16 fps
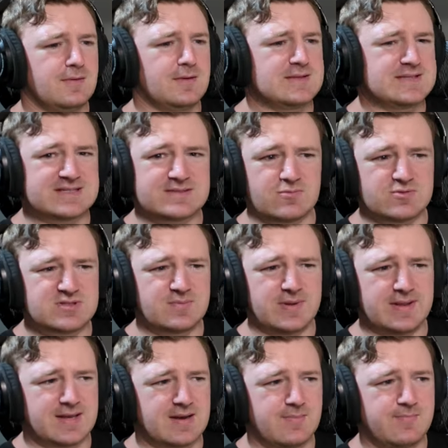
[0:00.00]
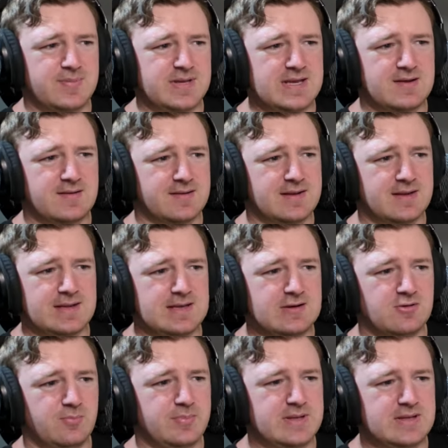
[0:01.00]
that supposed to be like a beak, like an
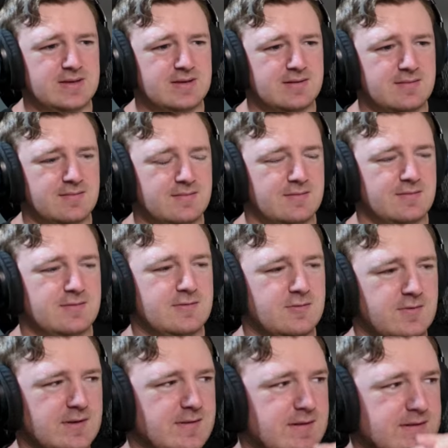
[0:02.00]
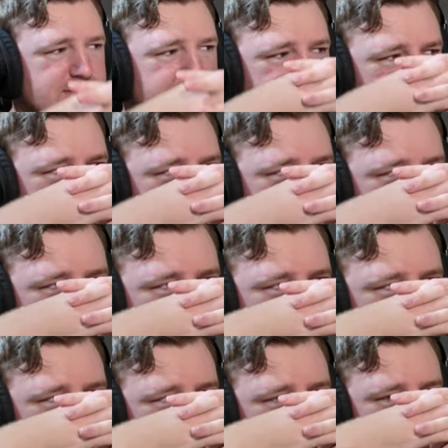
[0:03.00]
eagle beak, doing this?
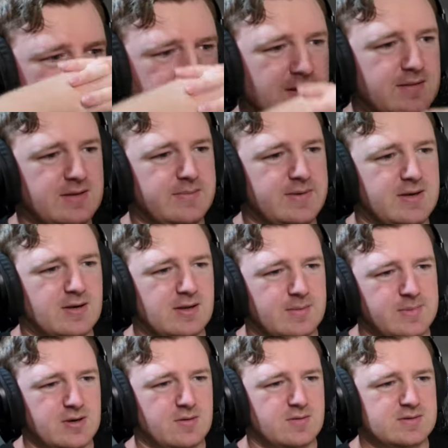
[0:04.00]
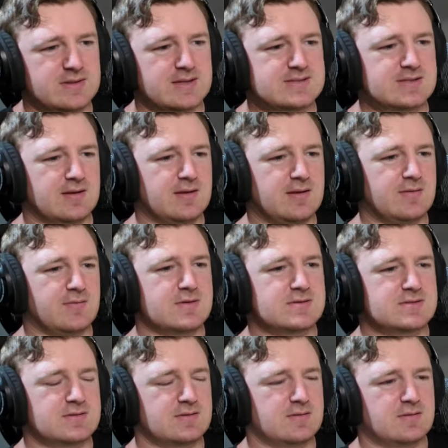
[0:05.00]
Well, let me know, let me know what that celly
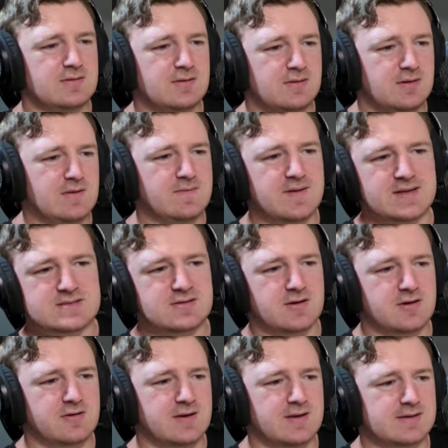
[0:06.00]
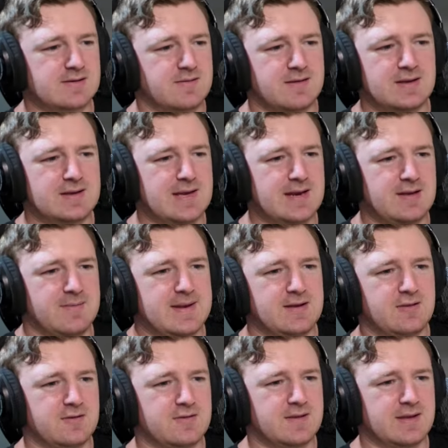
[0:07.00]
was. If that's not correct, it kind of made it
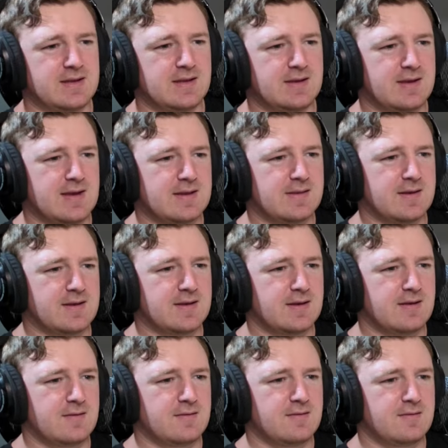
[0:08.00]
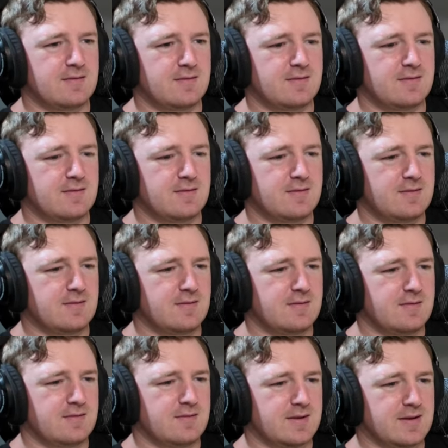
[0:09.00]
look like he had like a
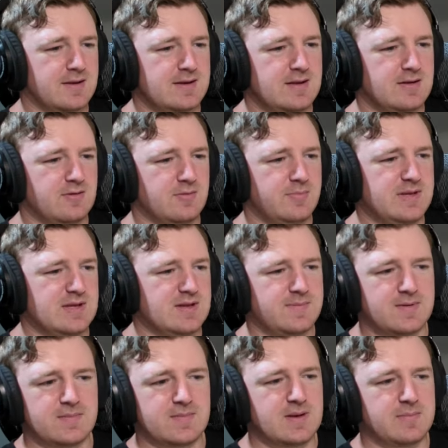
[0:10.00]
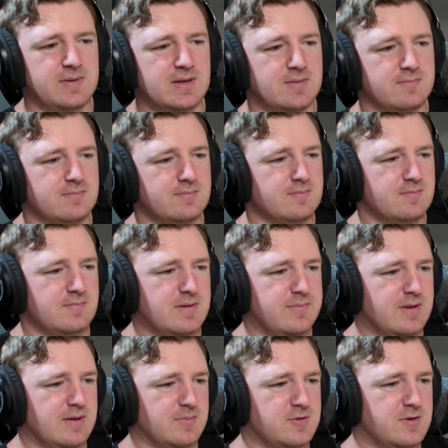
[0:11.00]
like an eagle beak, but maybe I'm
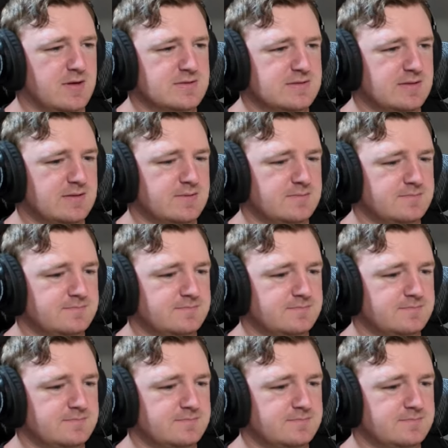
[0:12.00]
maybe I'm crazy.